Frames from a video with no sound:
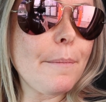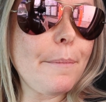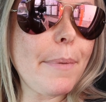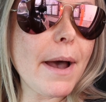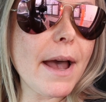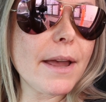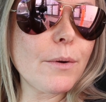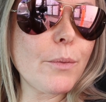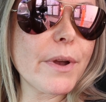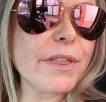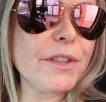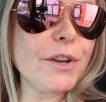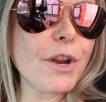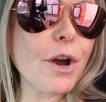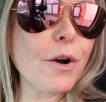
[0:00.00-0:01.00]
but
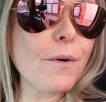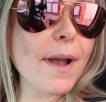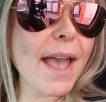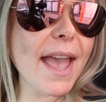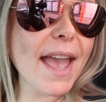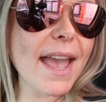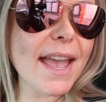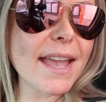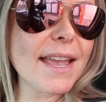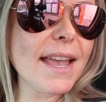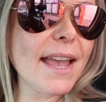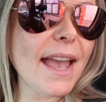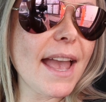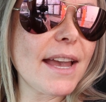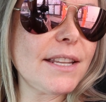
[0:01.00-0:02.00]
with no
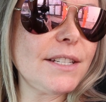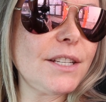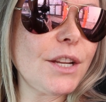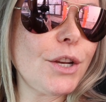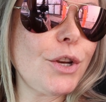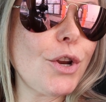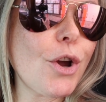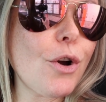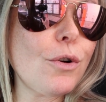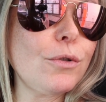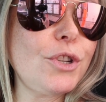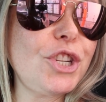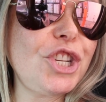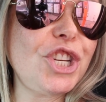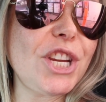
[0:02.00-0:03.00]
egg and no
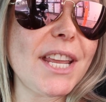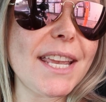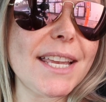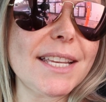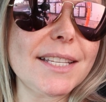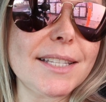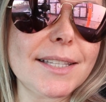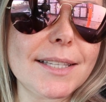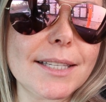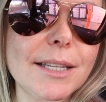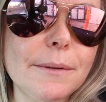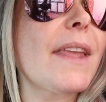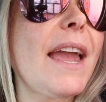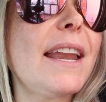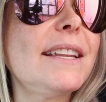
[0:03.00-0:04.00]
cheese.